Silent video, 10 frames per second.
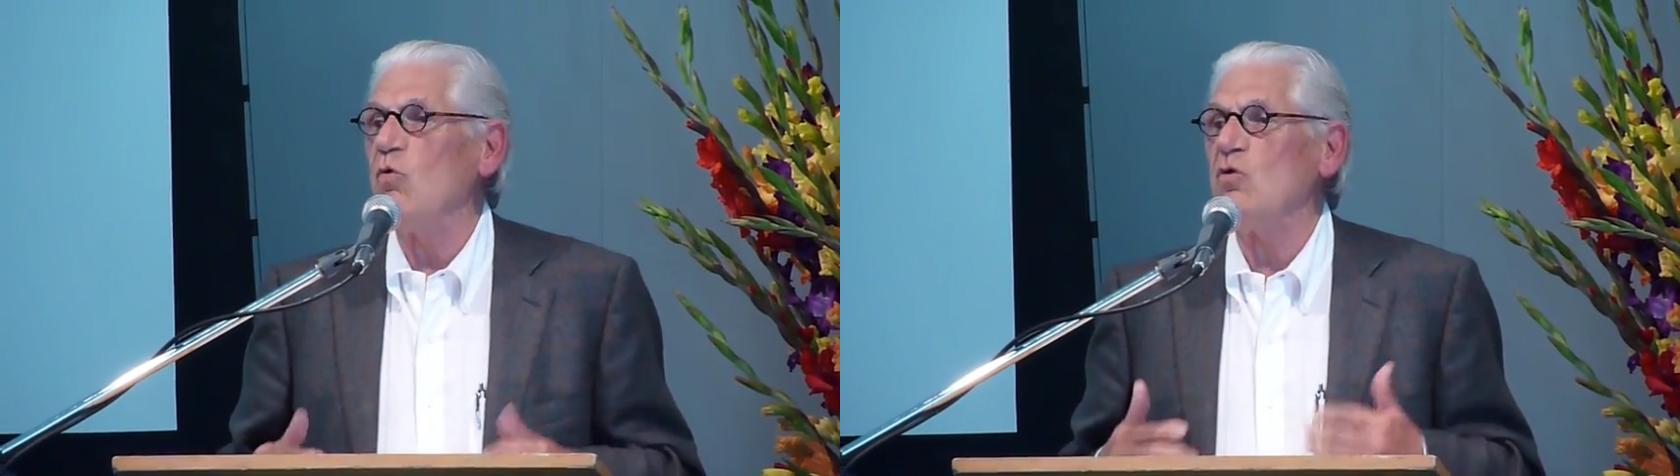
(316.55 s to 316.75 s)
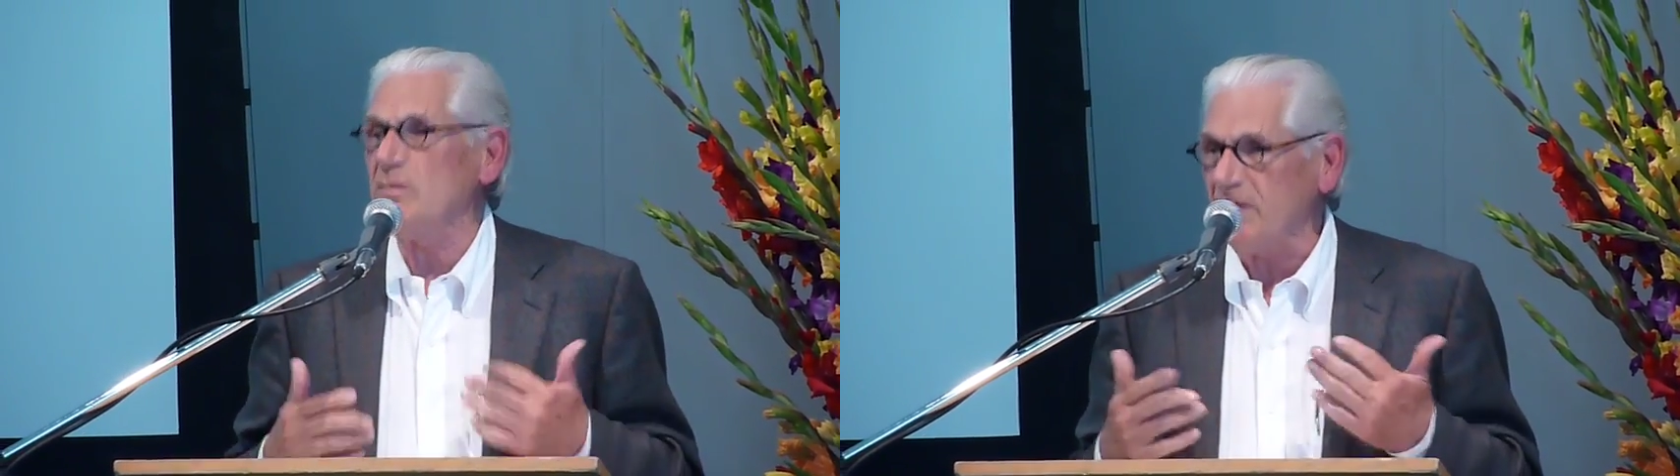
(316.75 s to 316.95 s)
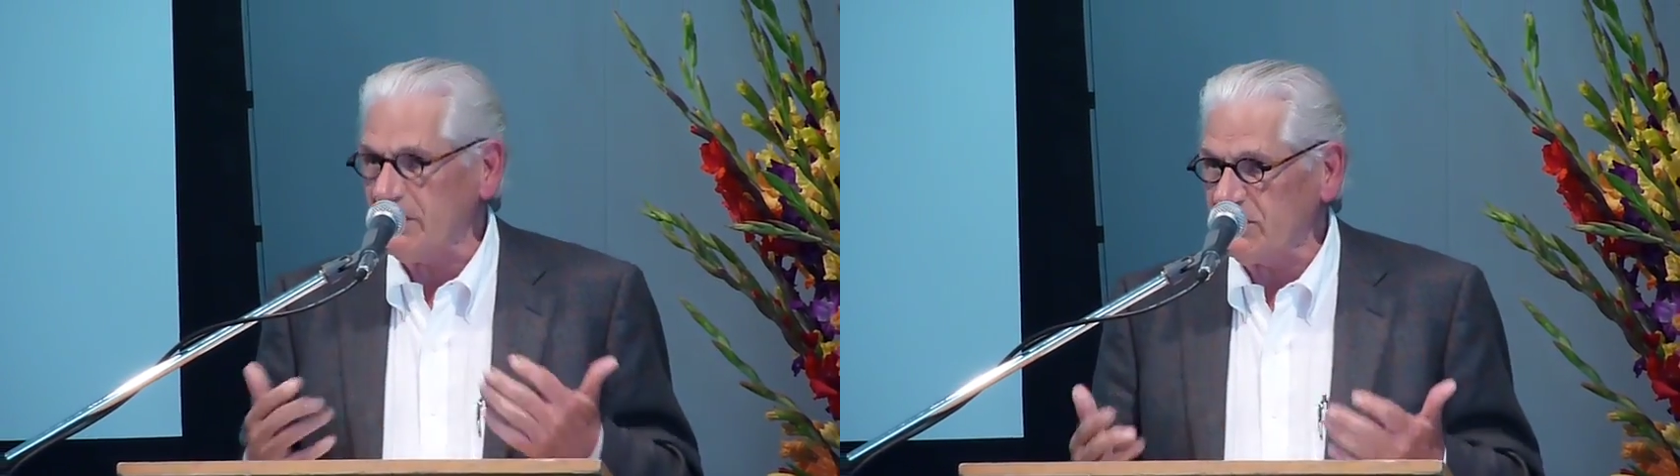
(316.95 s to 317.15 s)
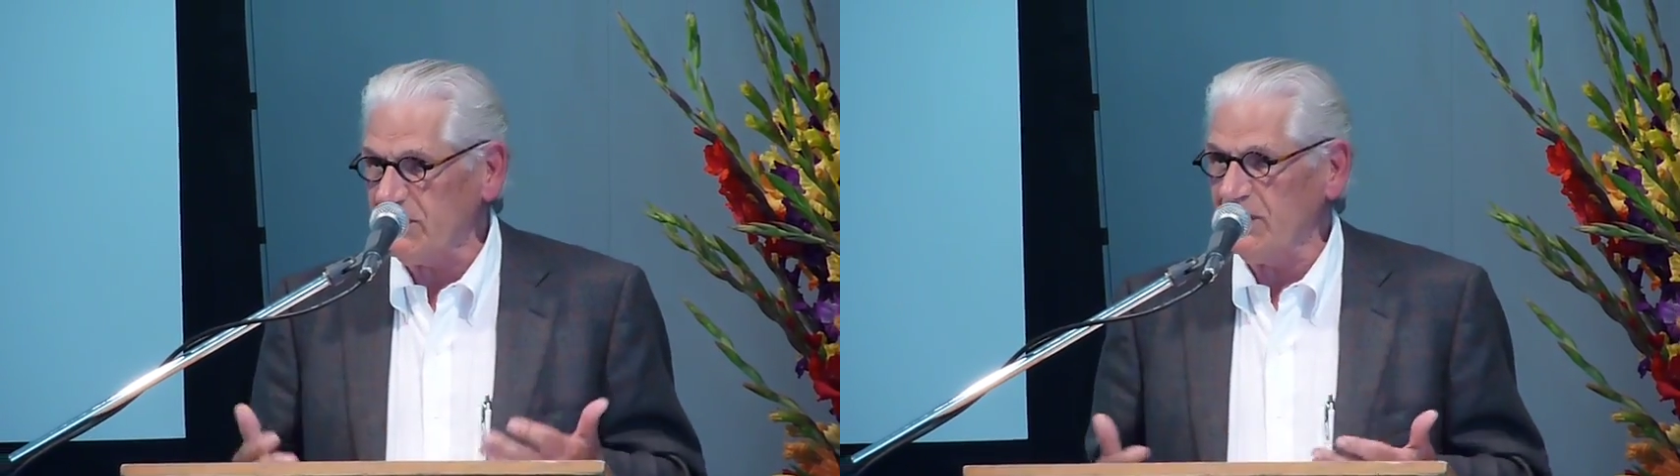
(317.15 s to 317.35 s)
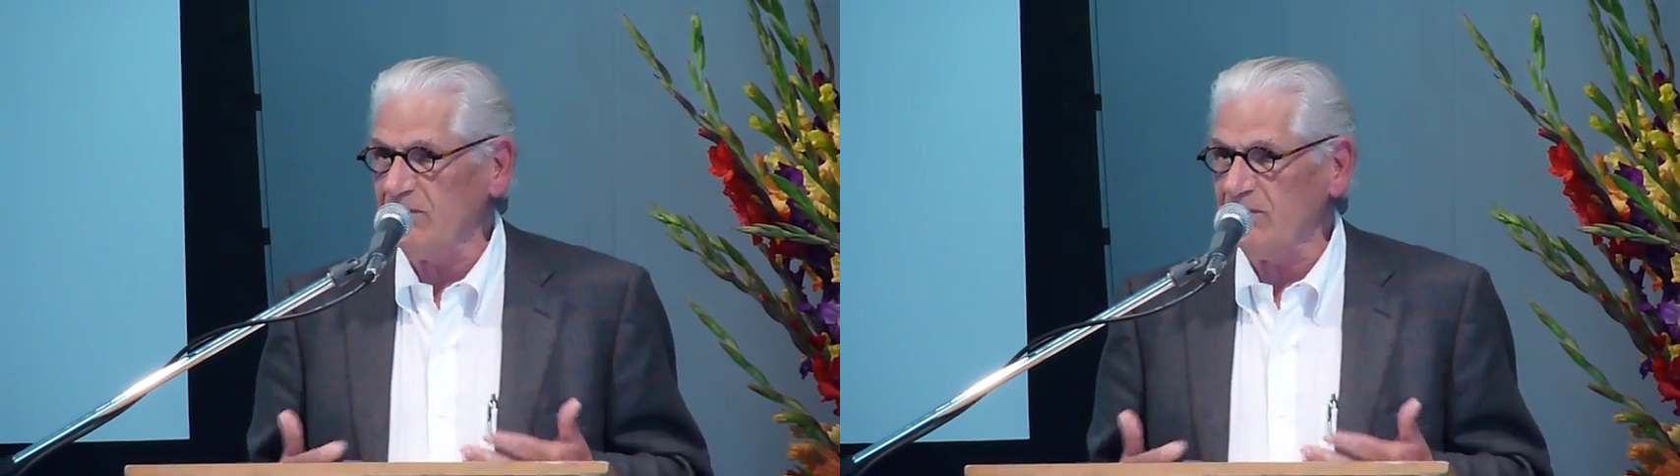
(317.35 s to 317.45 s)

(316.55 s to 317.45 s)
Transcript: warming to